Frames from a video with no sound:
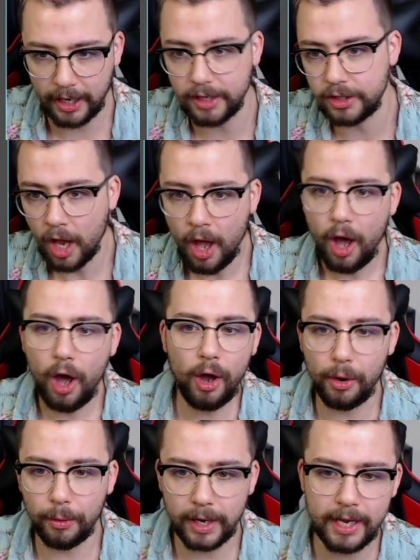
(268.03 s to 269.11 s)
you guys,
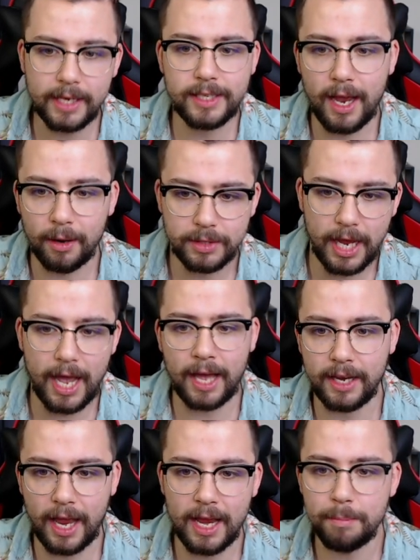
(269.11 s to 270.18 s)
oh, here's how to
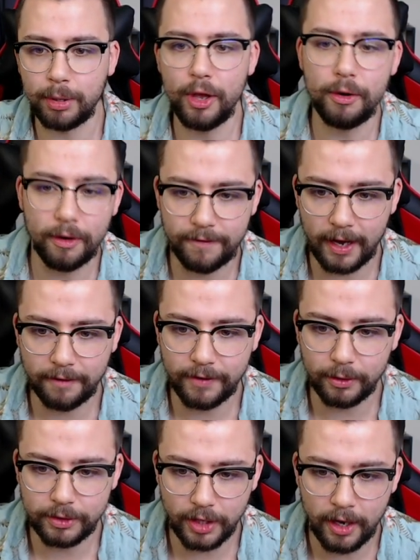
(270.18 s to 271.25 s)
add a blur effect
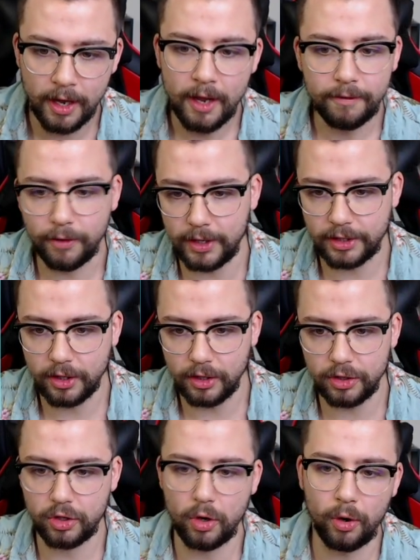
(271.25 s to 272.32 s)
filter, for
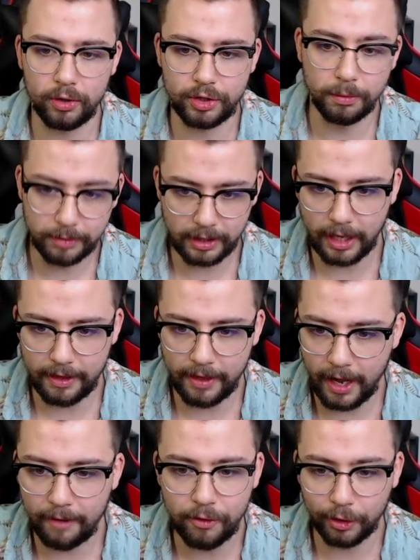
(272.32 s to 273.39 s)
instance, or something like
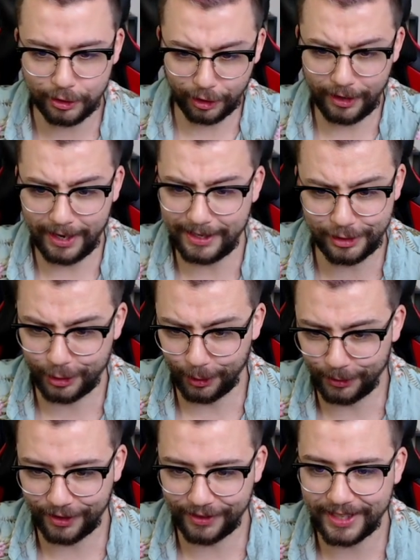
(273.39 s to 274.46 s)
that. I've not got that
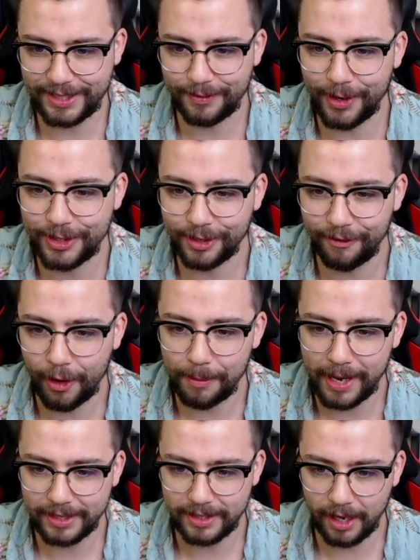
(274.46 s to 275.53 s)
installed on this version of
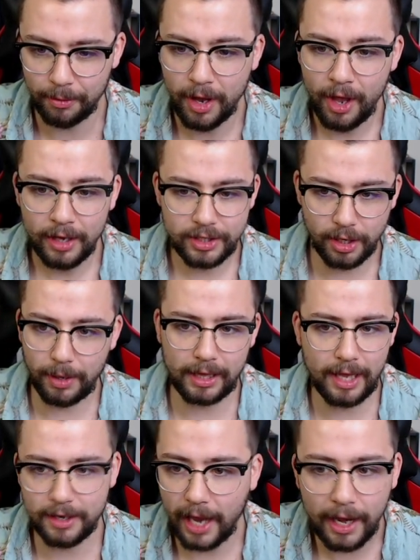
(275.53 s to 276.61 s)
OBS though, so
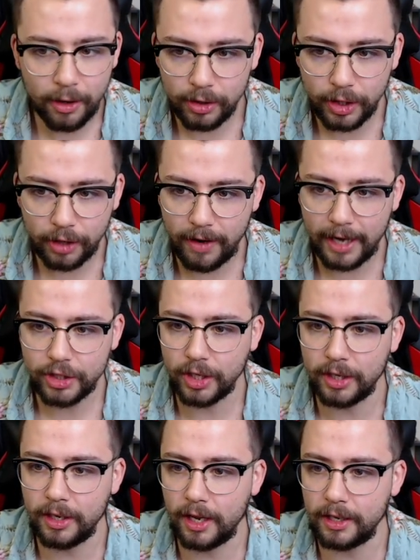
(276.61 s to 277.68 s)
I'll add a color
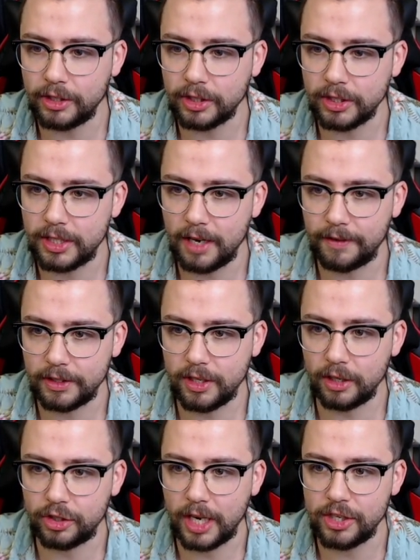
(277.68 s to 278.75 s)
correction, and as you can see, if I
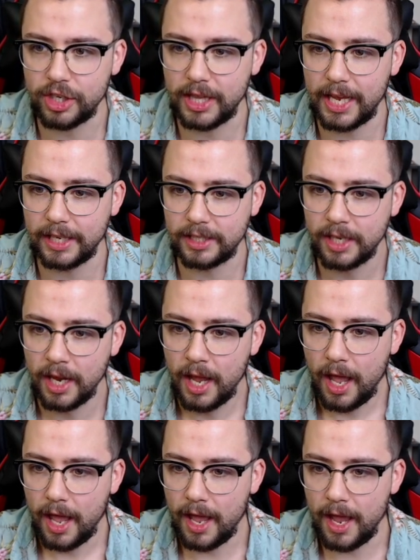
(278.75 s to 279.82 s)
start changing this,
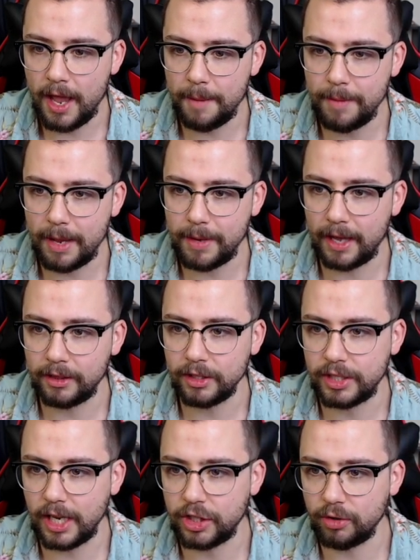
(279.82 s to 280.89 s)
maybe add
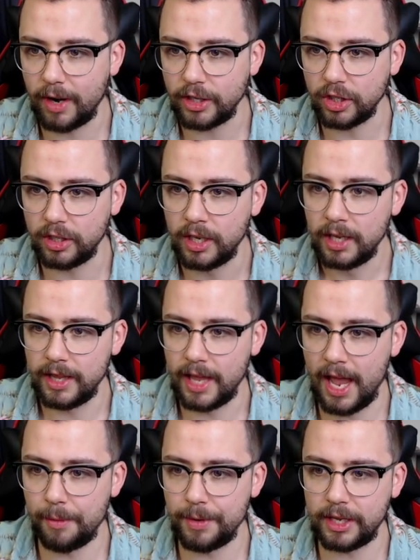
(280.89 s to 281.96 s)
the saturation,
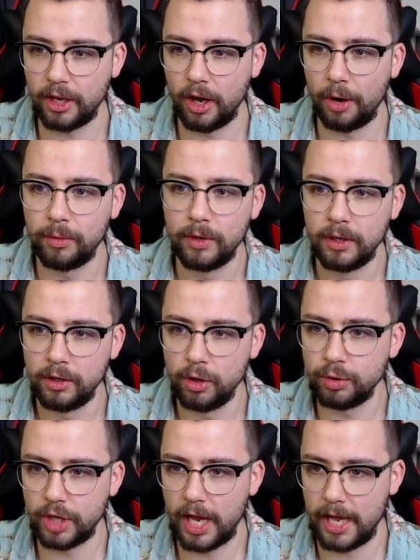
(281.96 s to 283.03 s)
there we go.
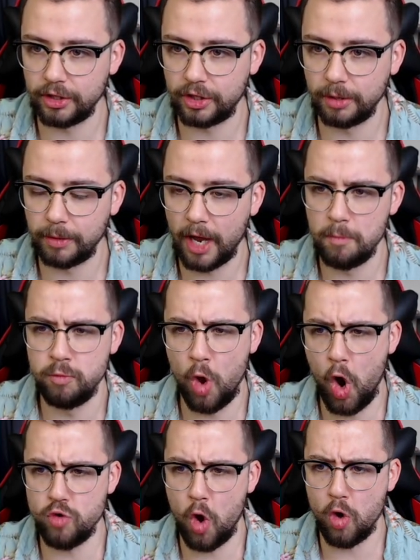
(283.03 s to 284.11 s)
Who's a handsome guy,
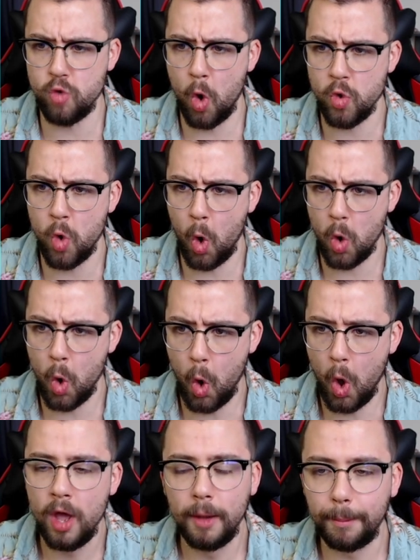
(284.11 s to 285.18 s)

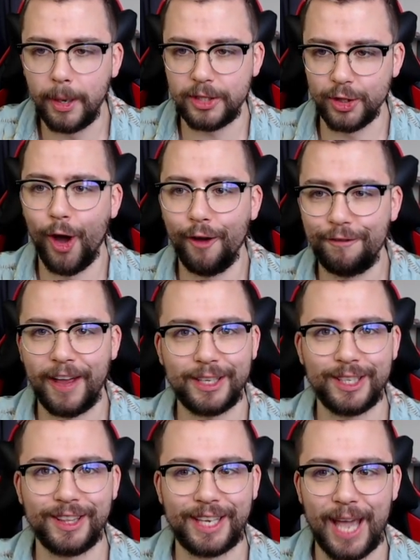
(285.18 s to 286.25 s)
but it's not
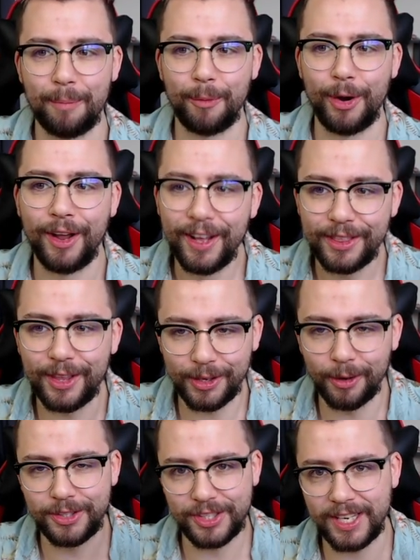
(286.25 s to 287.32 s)
affecting the camera that
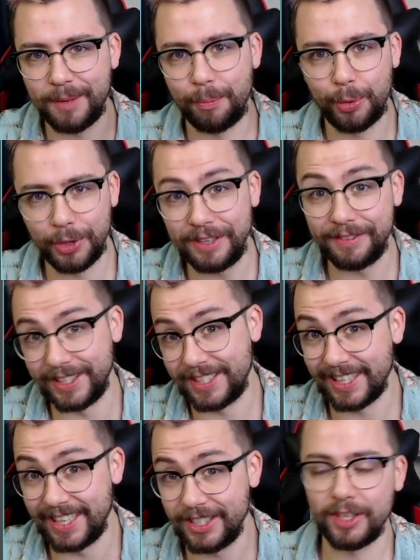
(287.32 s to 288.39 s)
you're seeing
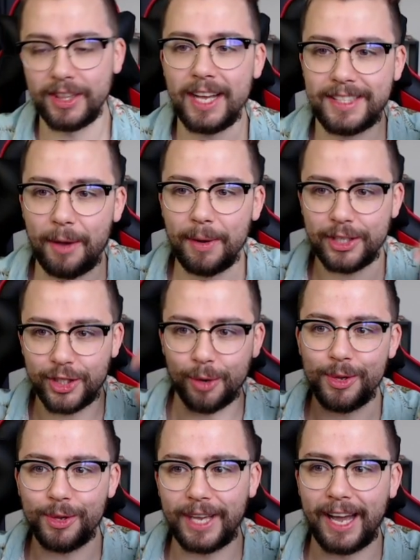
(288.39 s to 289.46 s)
previously. So that's how I
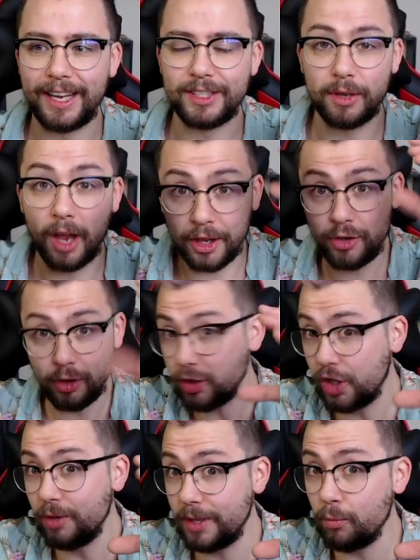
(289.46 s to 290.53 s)
show you guys,
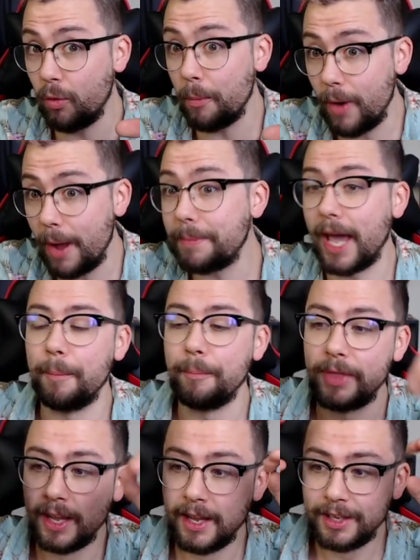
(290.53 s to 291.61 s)
just using one
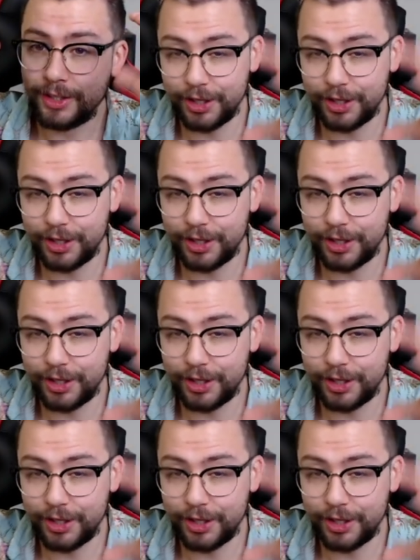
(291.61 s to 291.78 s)
webcam,